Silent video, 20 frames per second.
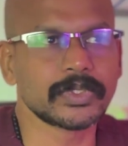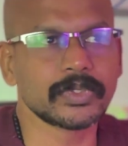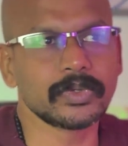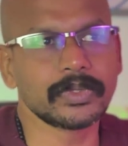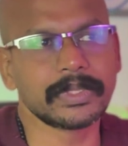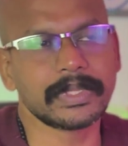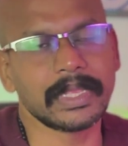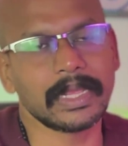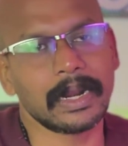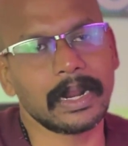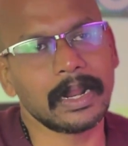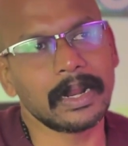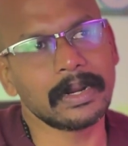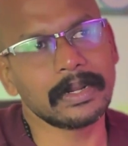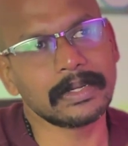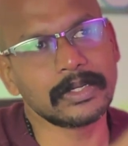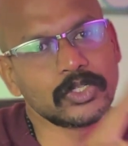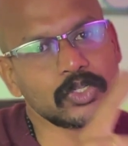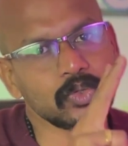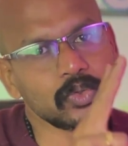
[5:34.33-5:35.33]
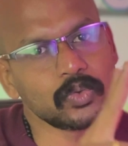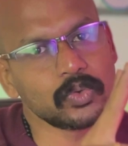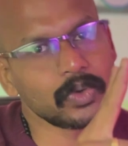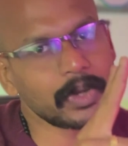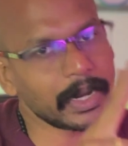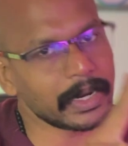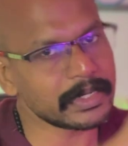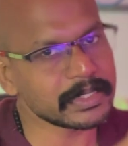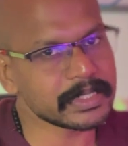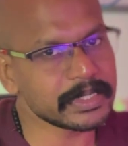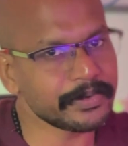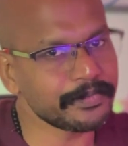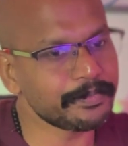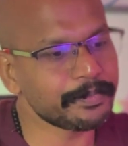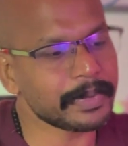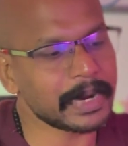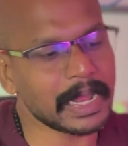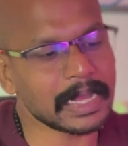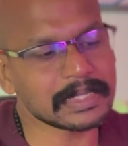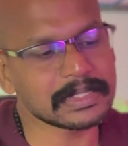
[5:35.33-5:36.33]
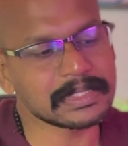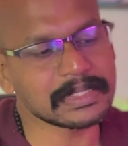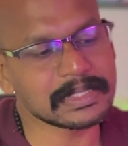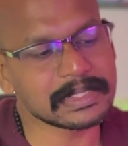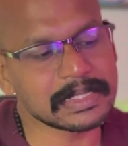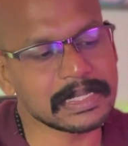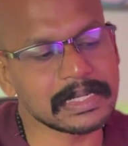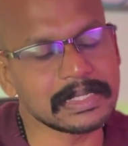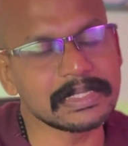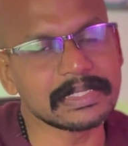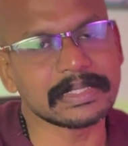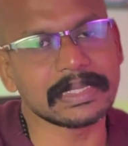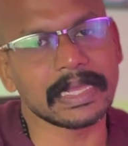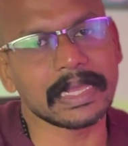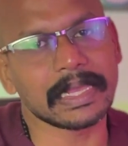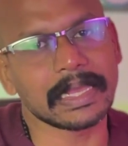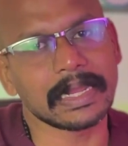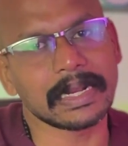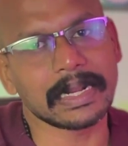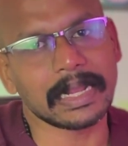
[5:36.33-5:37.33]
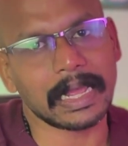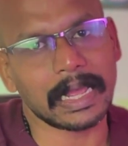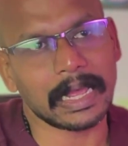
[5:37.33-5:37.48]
So there are two kinds of praxis skills they can